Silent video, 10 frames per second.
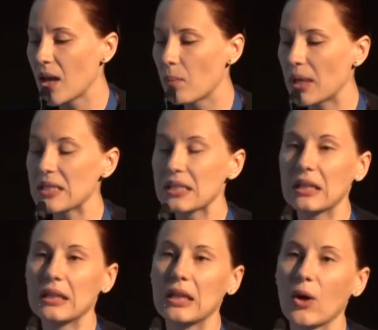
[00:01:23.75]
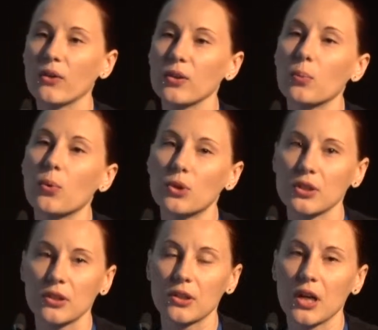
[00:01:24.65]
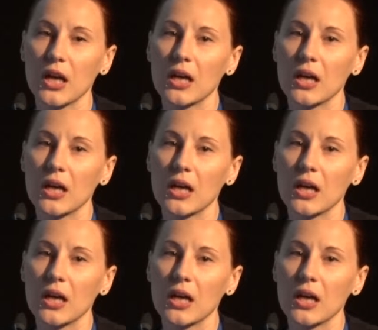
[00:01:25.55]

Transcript: basically on the border